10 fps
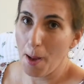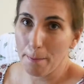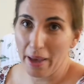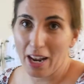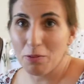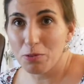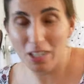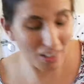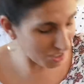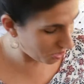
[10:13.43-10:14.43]
But I
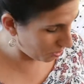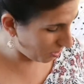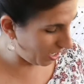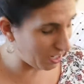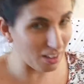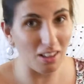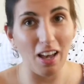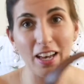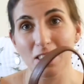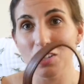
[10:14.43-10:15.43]
really do kind of
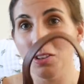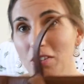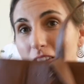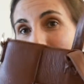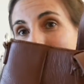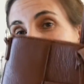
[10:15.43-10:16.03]
like the look of this.